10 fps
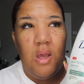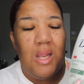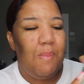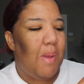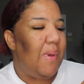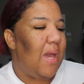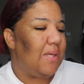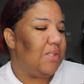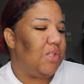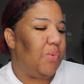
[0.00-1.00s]
And it maybe it
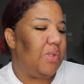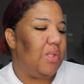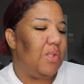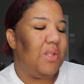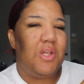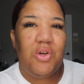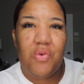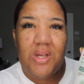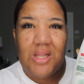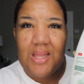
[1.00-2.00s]
has to do with the, the
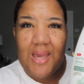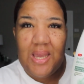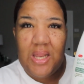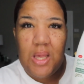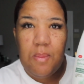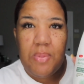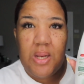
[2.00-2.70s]
green clay in it,